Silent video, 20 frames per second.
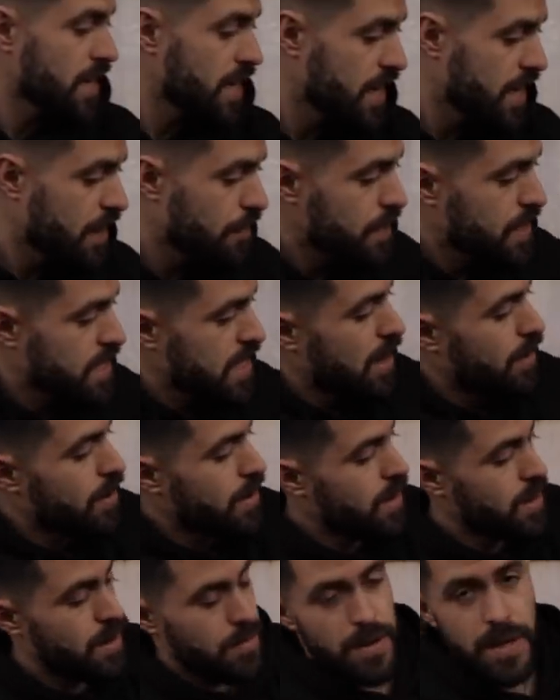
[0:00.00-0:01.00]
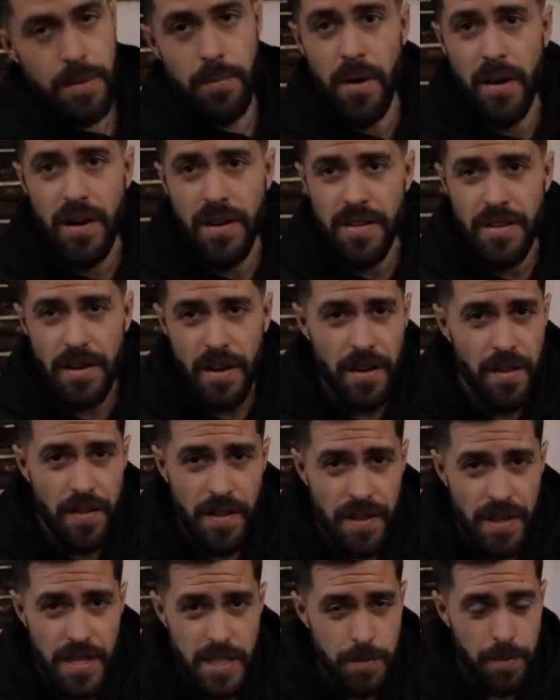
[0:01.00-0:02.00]
can leave this out and I don't really mind. I don't
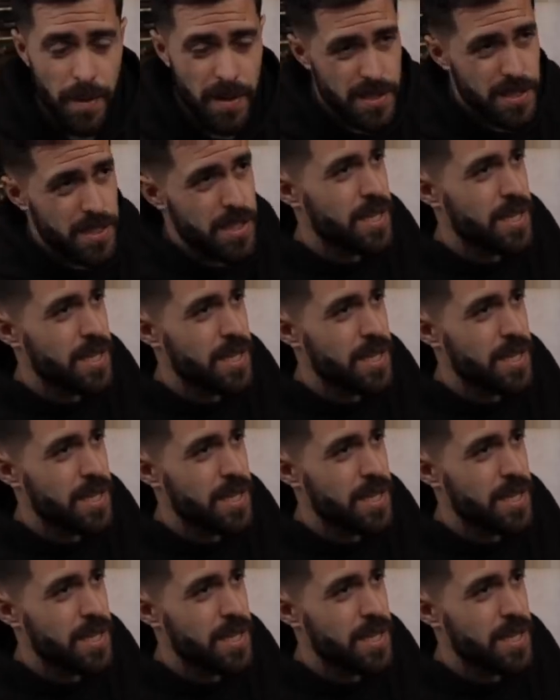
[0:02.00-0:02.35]
think there's bugs